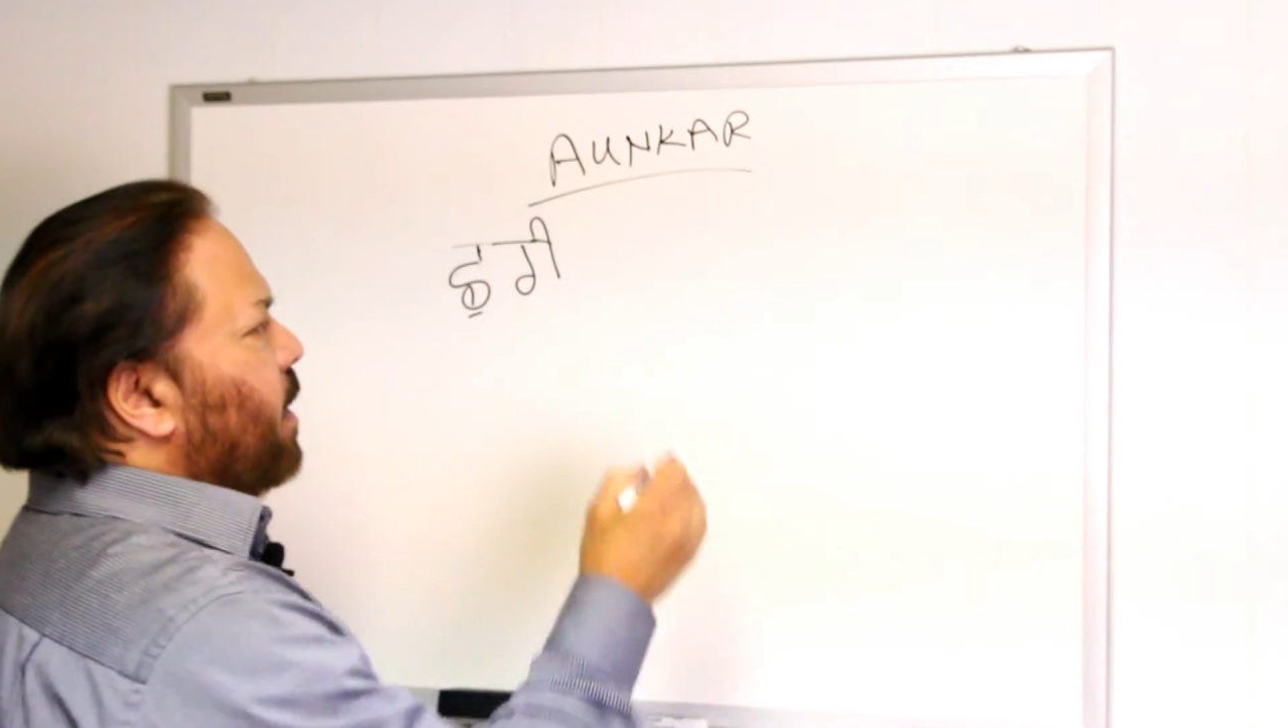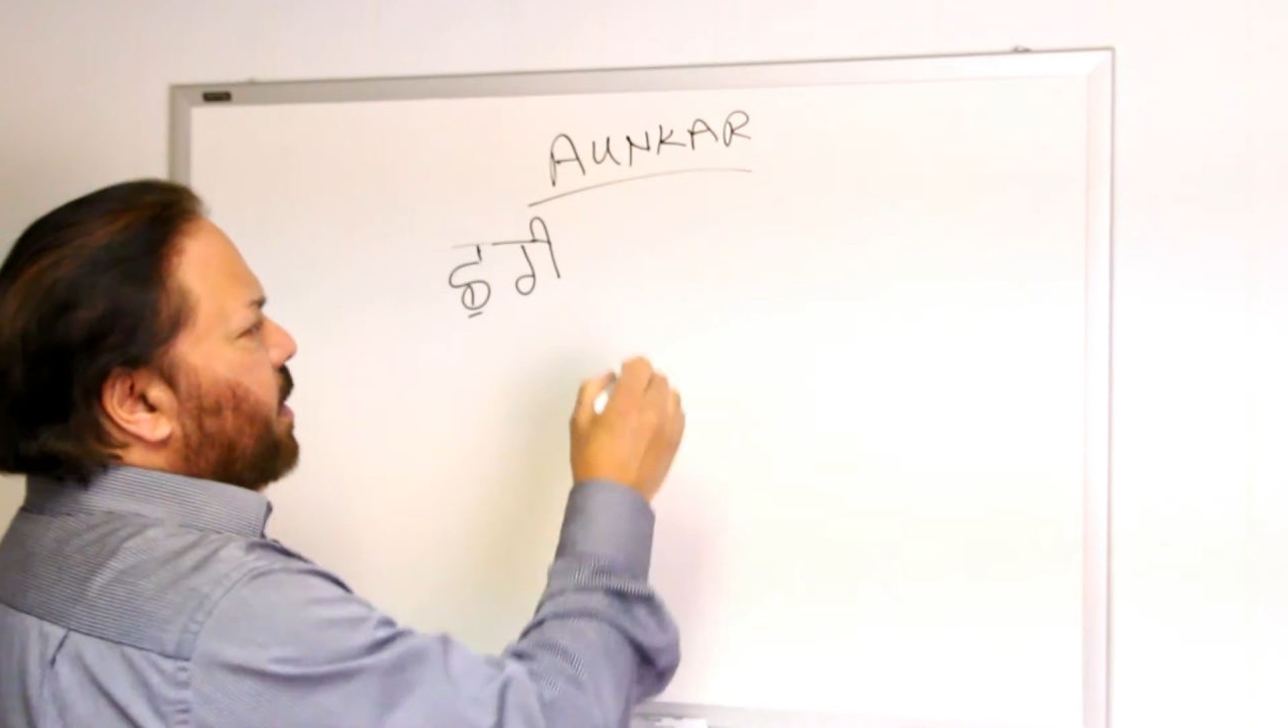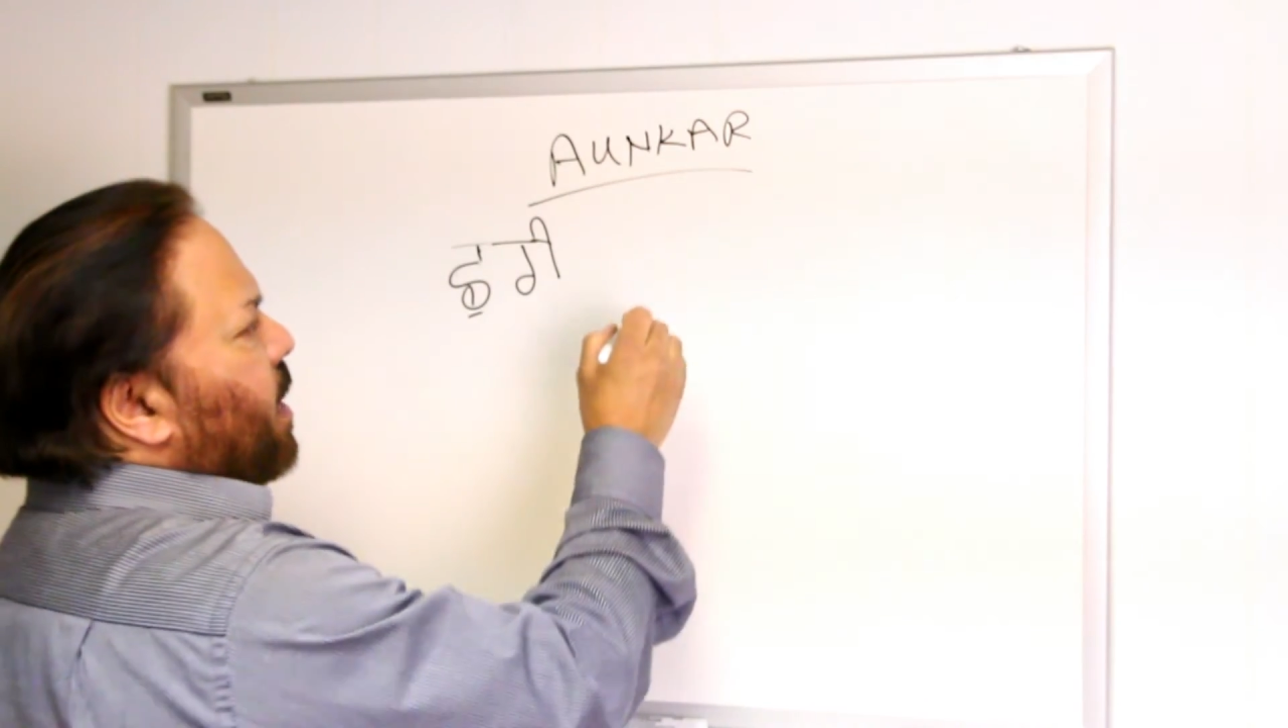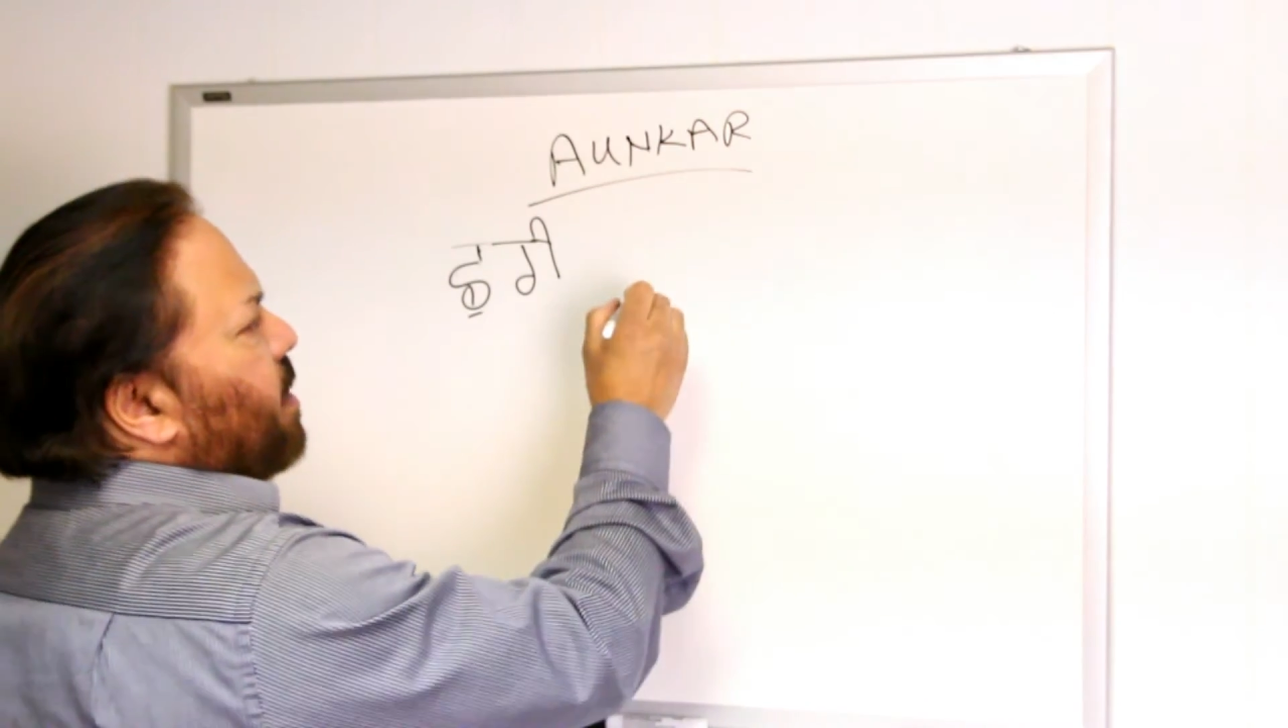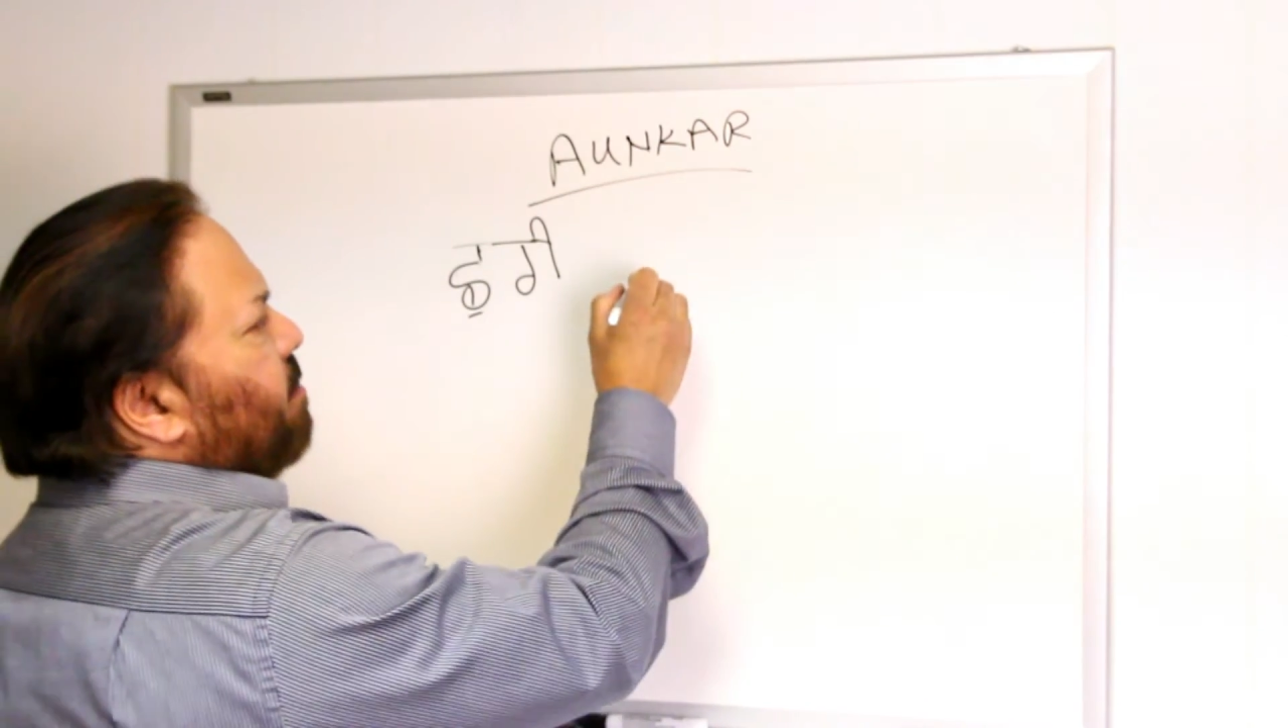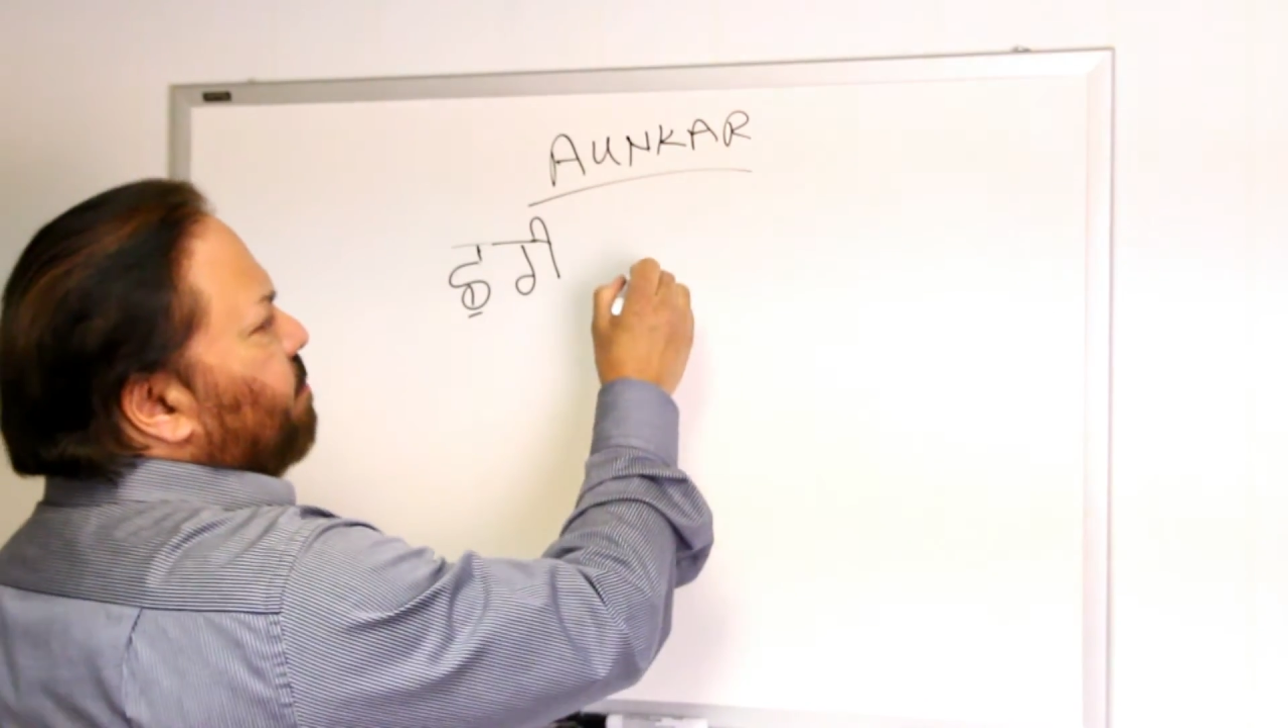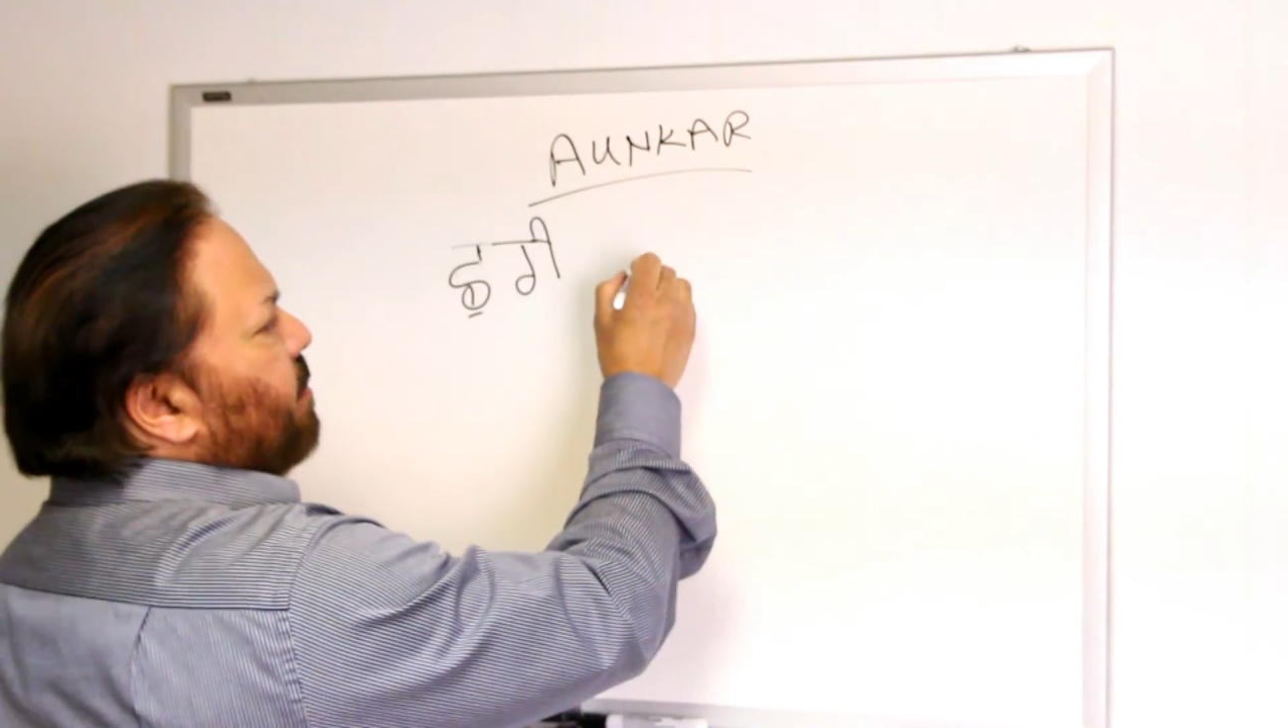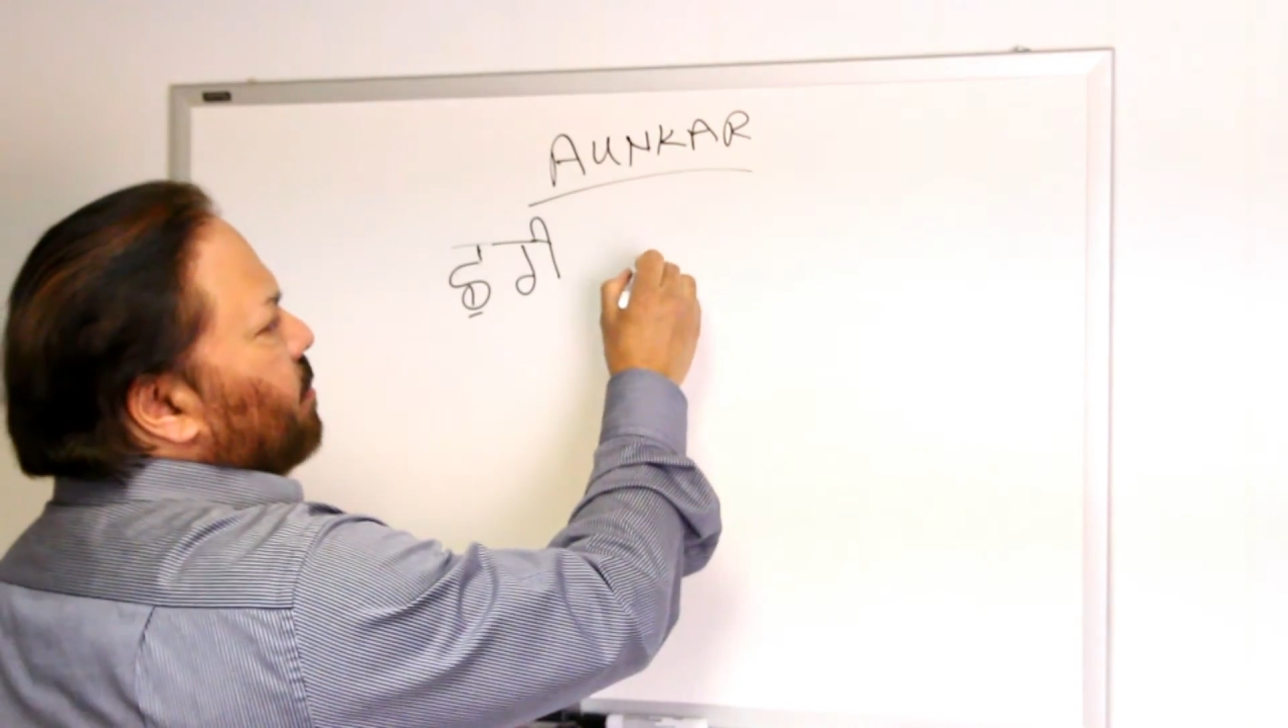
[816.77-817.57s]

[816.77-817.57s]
a knife.